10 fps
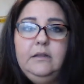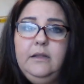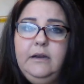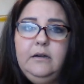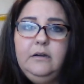
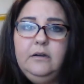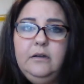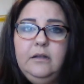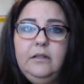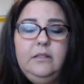later
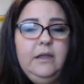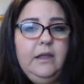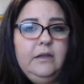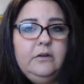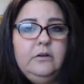the
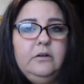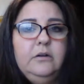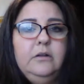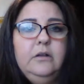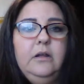
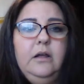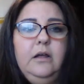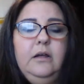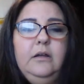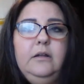anger,
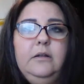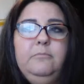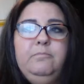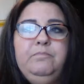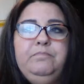
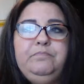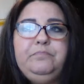um,